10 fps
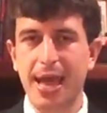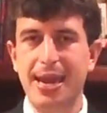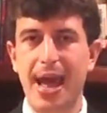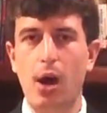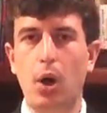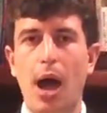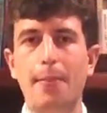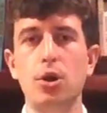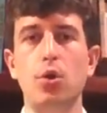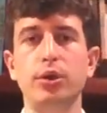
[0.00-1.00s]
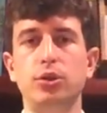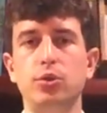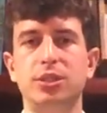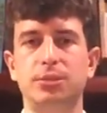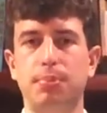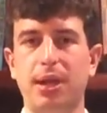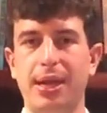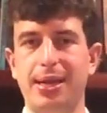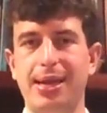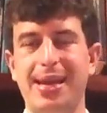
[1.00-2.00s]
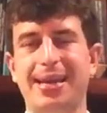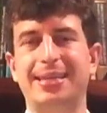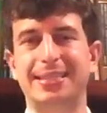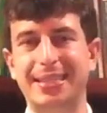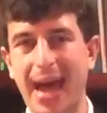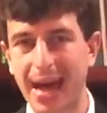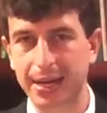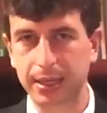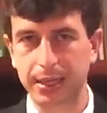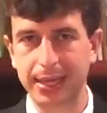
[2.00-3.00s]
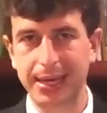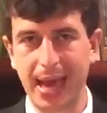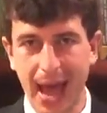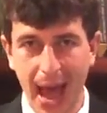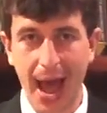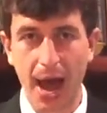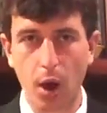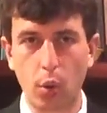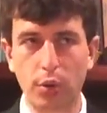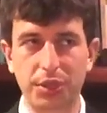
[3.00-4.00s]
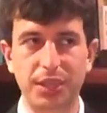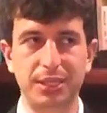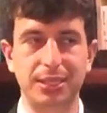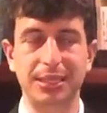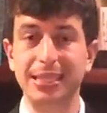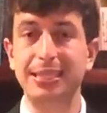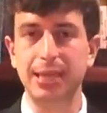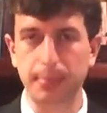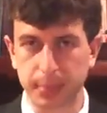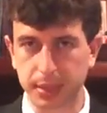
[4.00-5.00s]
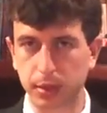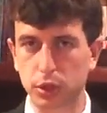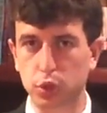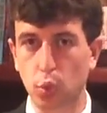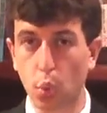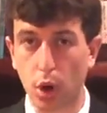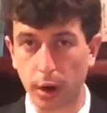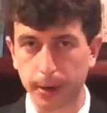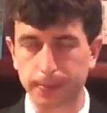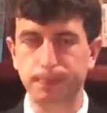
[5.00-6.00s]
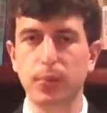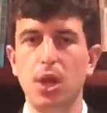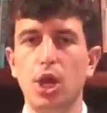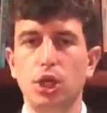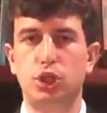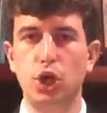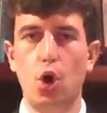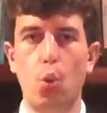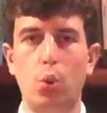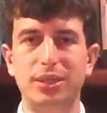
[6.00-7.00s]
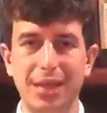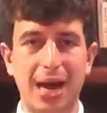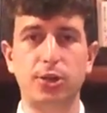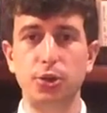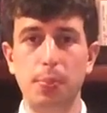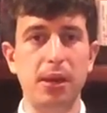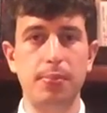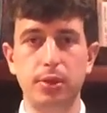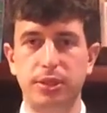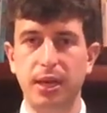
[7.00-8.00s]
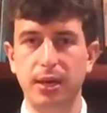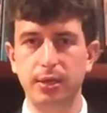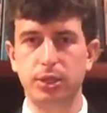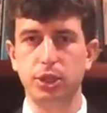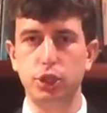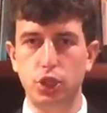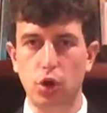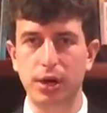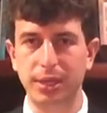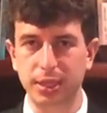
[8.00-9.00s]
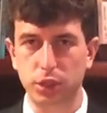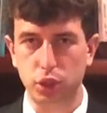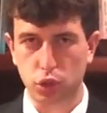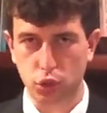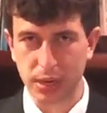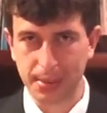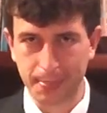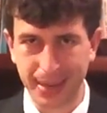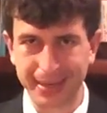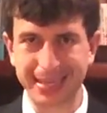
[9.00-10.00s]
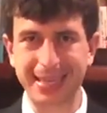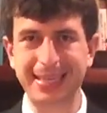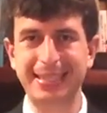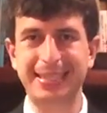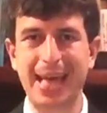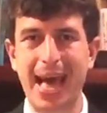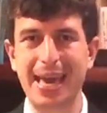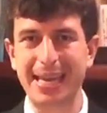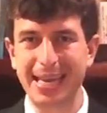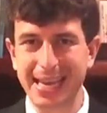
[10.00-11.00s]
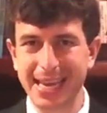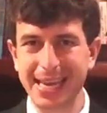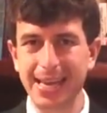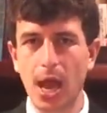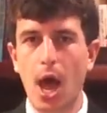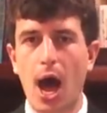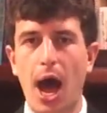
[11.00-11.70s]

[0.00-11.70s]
Now, I'm going to explain exactly how these stem cells work. So what Dr. Bieber does during this treatment is that he